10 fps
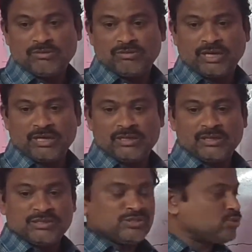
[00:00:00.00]

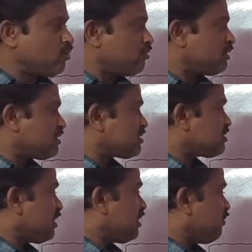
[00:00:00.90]
Okay, so this is
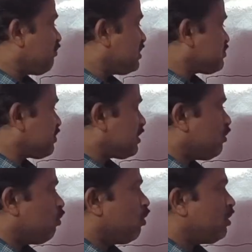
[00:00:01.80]
the difference for
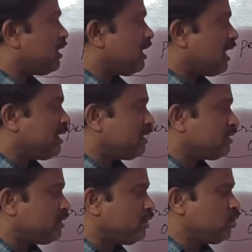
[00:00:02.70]
the old
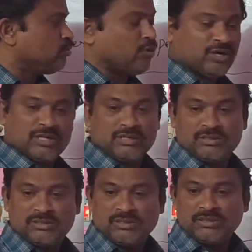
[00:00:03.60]
and new
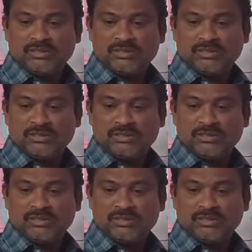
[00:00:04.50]
model.